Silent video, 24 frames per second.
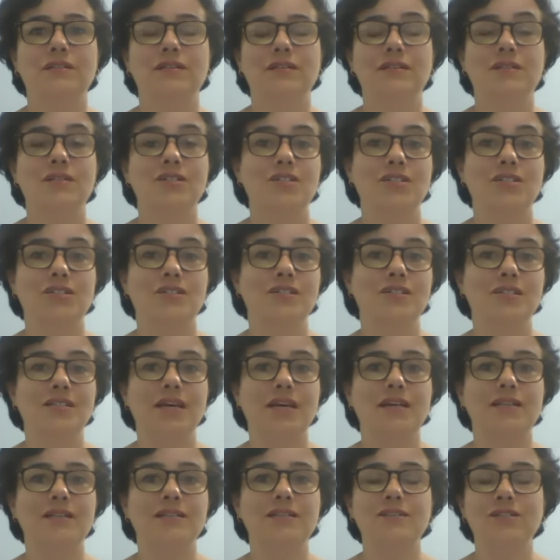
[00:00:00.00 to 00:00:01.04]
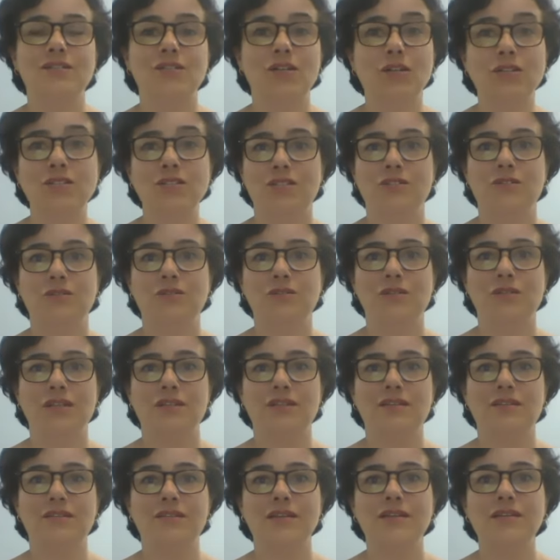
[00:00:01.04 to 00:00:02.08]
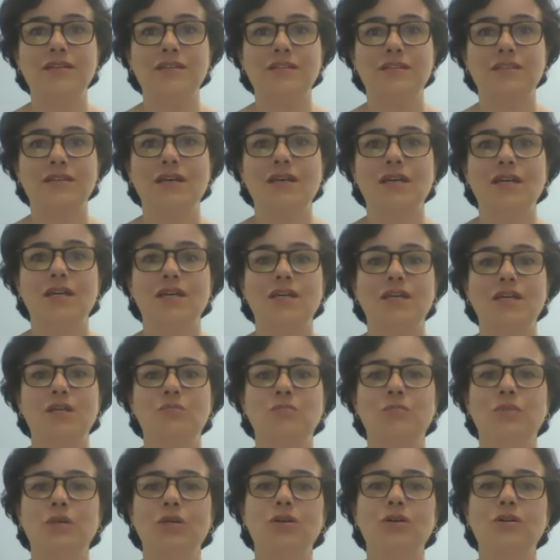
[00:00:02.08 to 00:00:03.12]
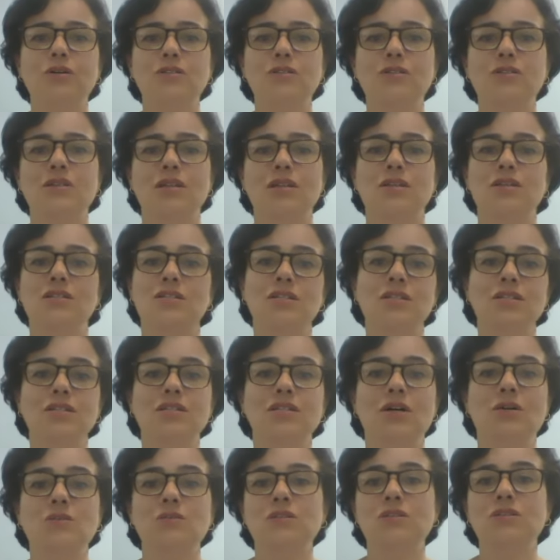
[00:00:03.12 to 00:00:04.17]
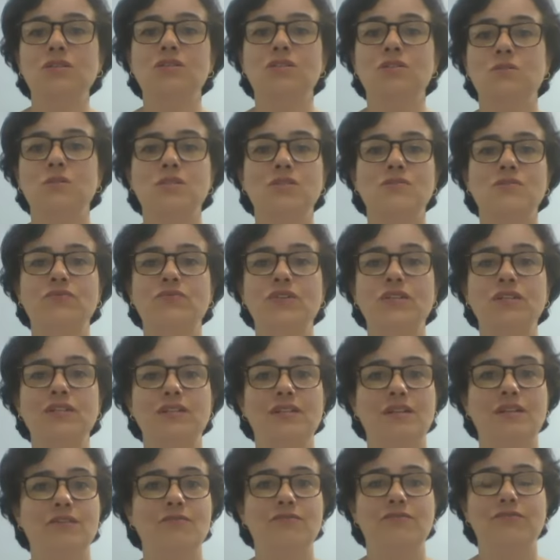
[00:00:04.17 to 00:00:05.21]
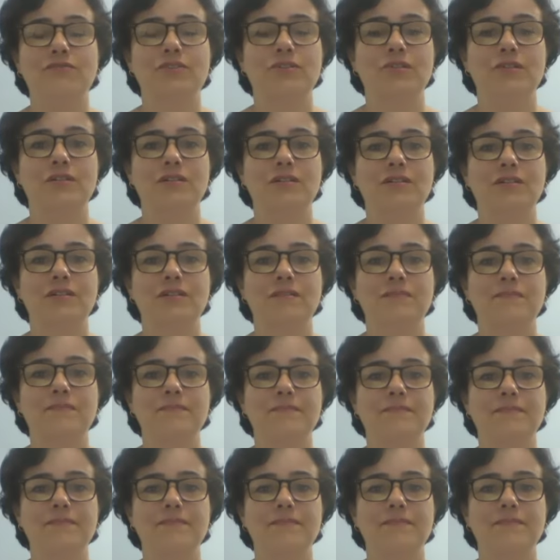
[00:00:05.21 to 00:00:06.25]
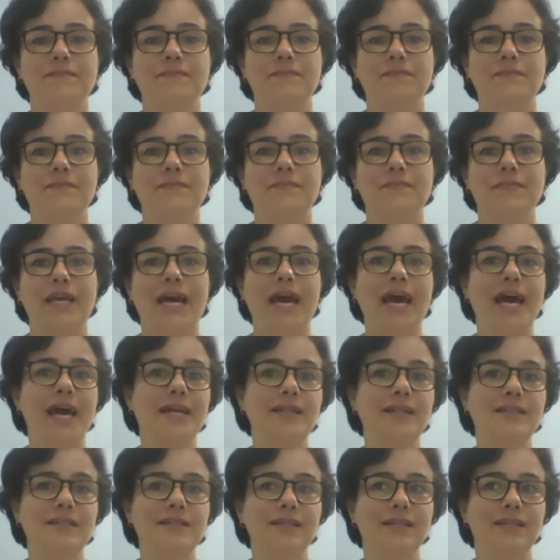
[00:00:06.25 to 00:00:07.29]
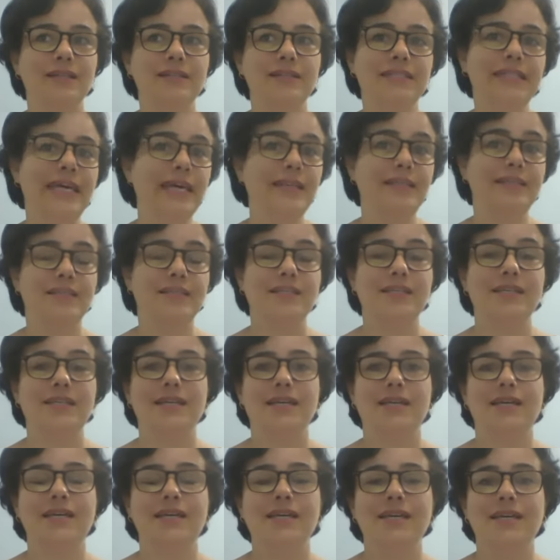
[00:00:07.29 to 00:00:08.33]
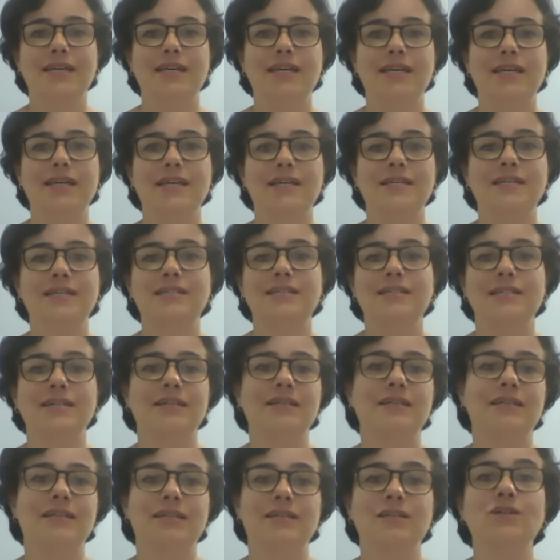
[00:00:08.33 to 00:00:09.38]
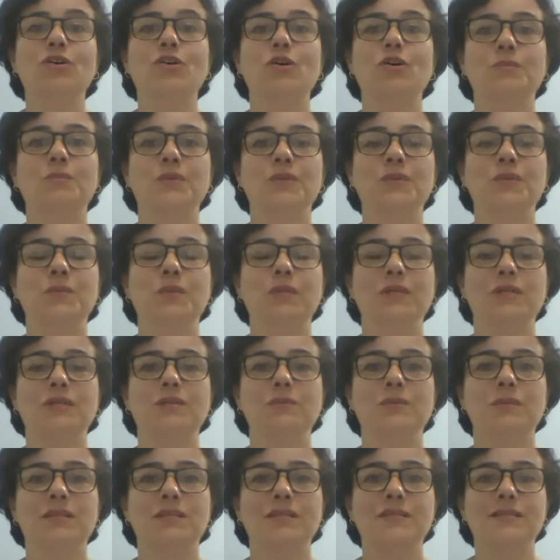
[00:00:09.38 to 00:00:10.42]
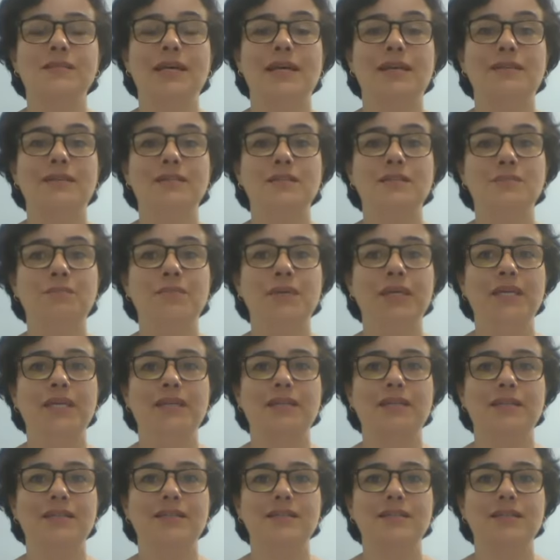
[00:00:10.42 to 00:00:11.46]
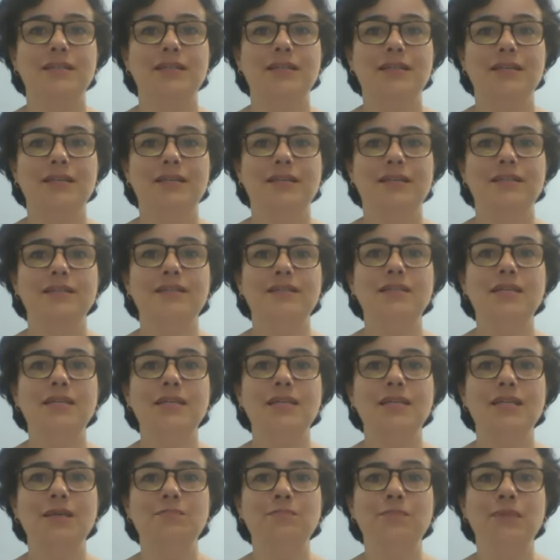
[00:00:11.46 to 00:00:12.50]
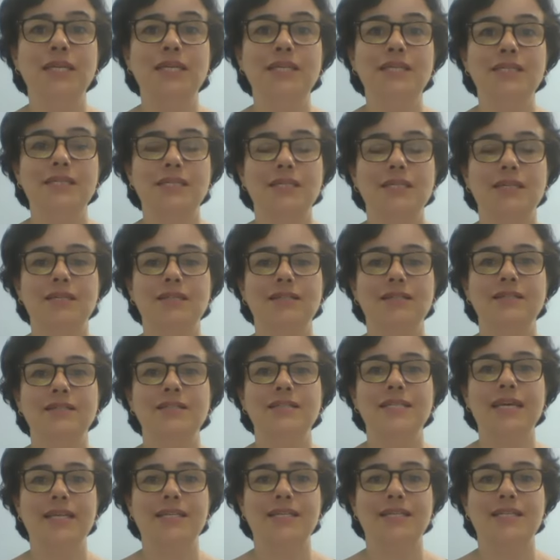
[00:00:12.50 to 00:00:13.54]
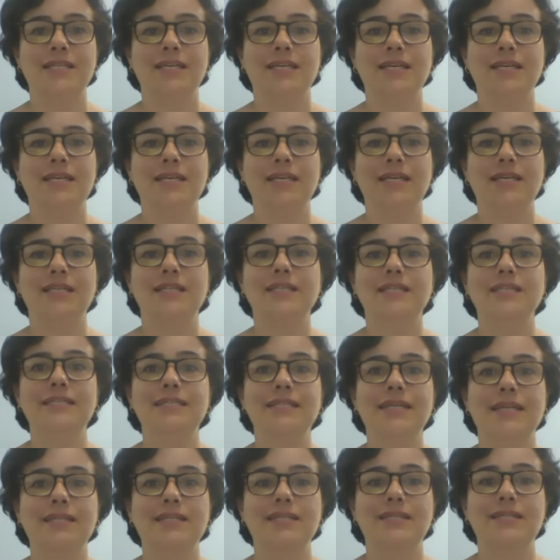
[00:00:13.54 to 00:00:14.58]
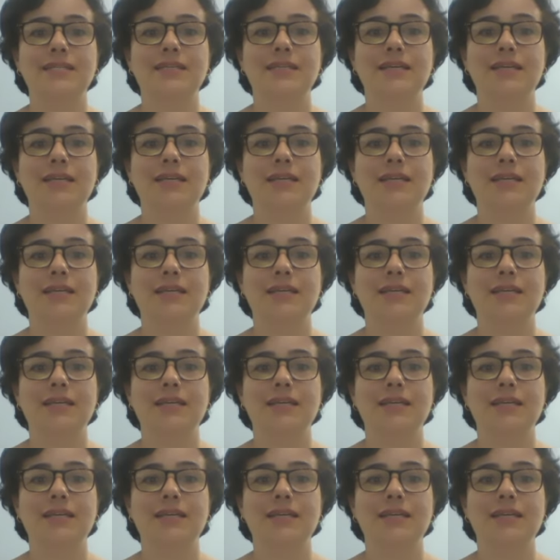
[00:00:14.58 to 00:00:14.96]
She decided not to run the race because she doubted she was fit enough for it. And debt is another common word with a silent B in it. D-E-B-T, debt, debt.